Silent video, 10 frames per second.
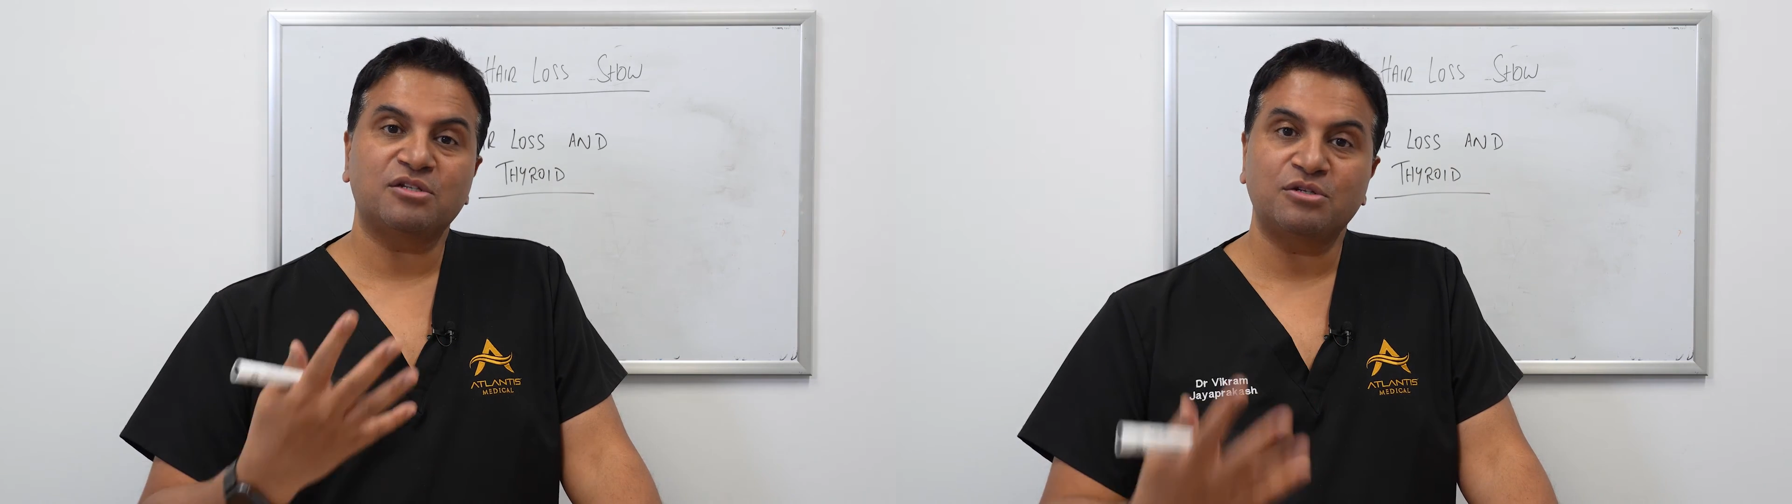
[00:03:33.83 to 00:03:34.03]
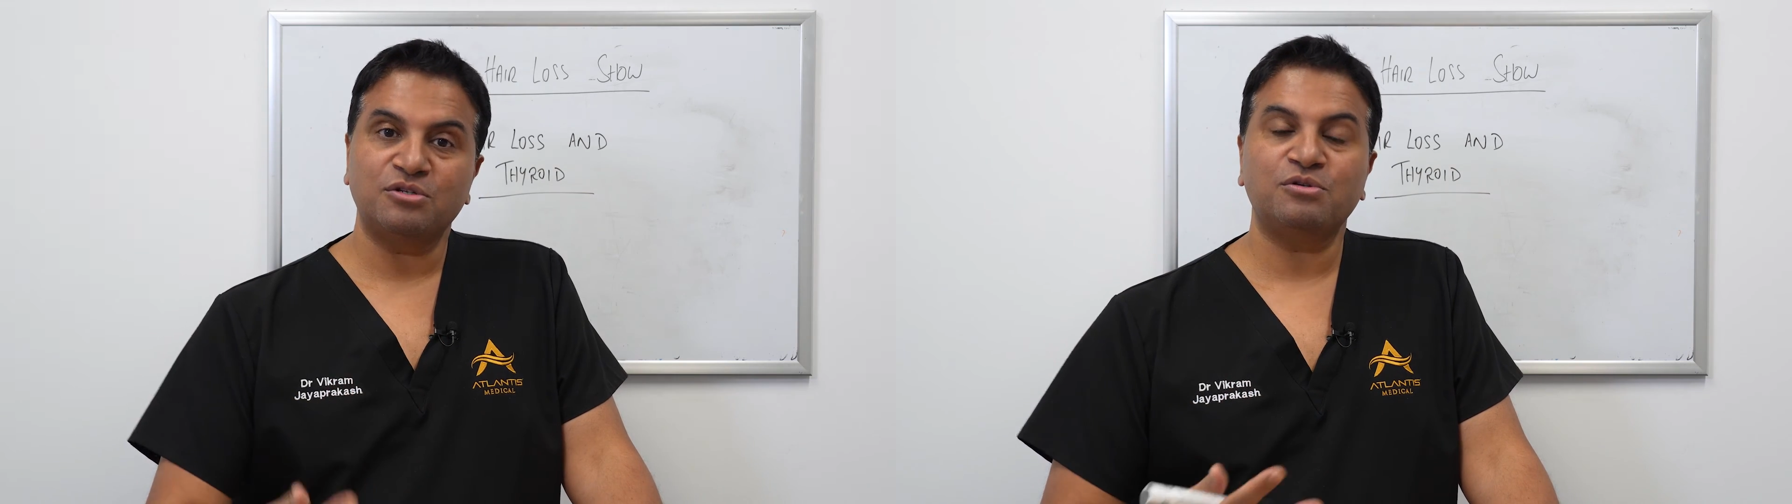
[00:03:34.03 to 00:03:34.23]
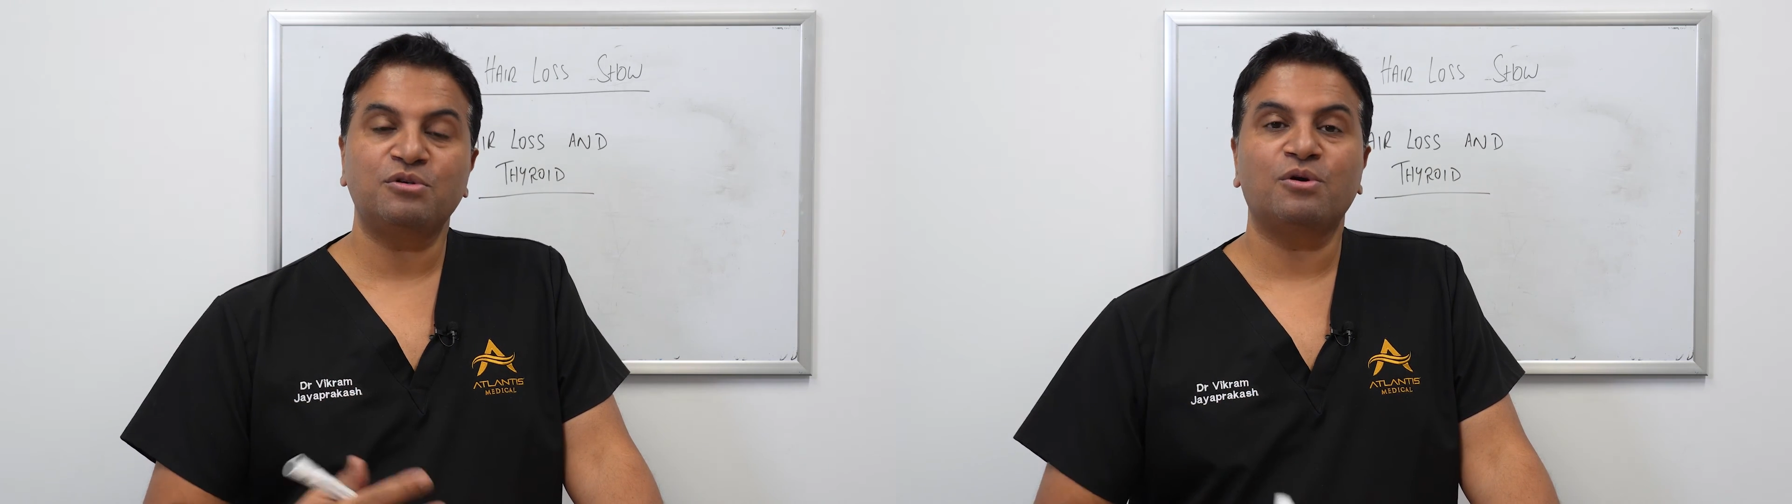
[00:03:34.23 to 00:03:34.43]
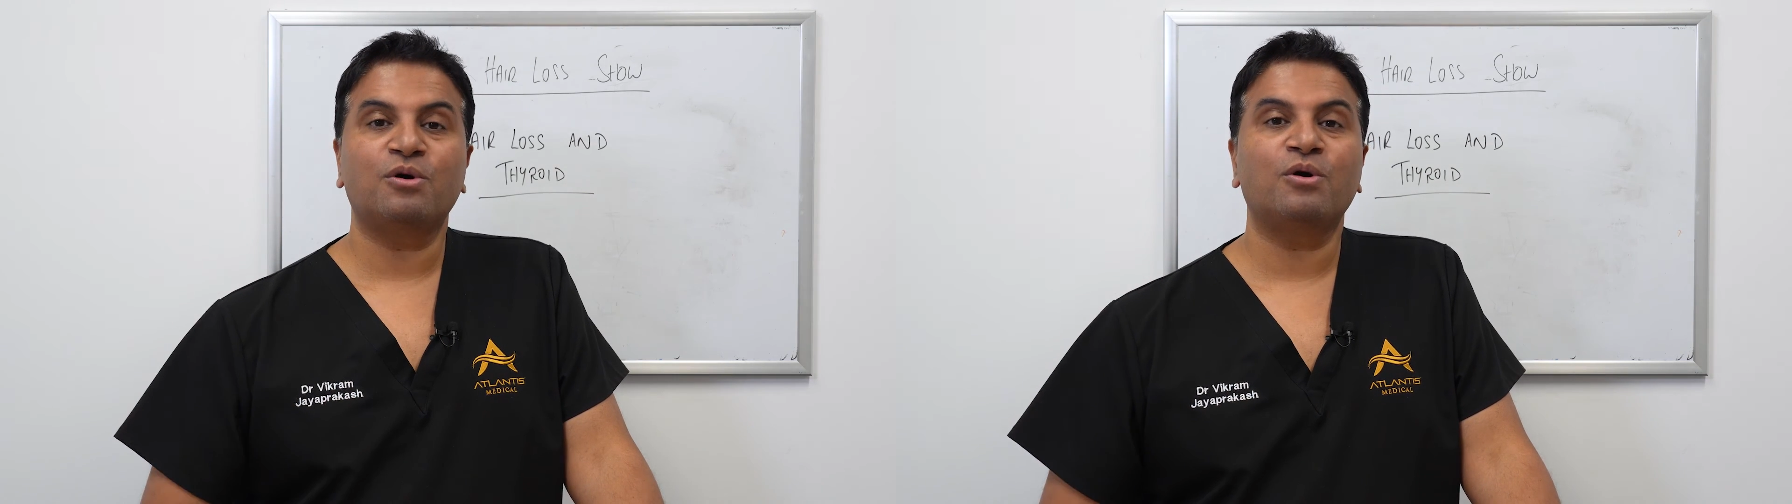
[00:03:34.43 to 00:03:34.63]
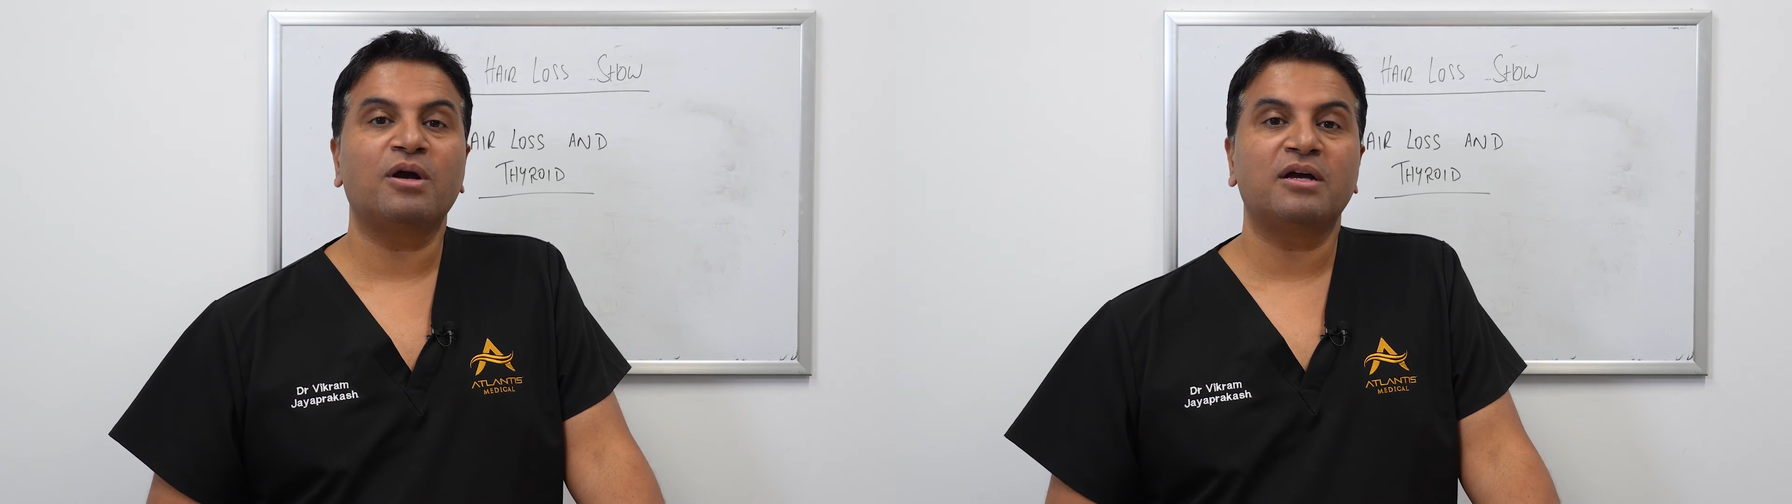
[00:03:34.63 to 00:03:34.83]
to do
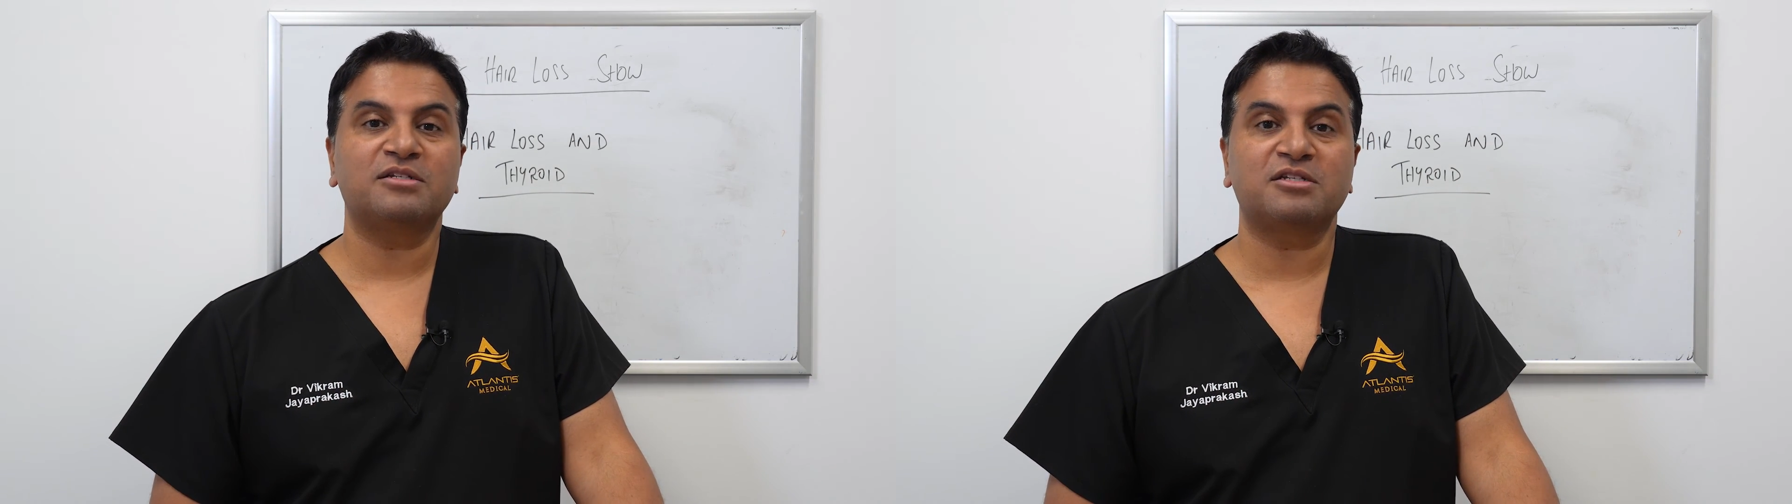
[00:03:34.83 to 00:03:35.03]
your uh,